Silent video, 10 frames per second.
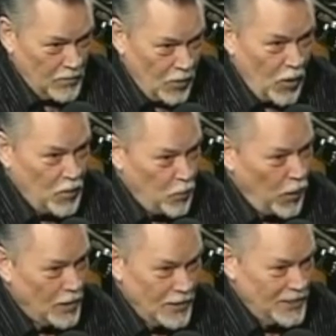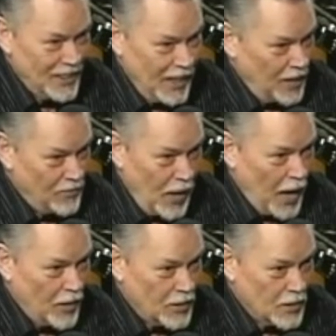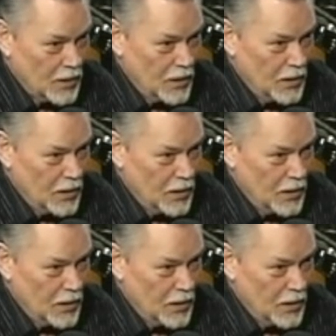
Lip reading: Vernon Presley did not fire us.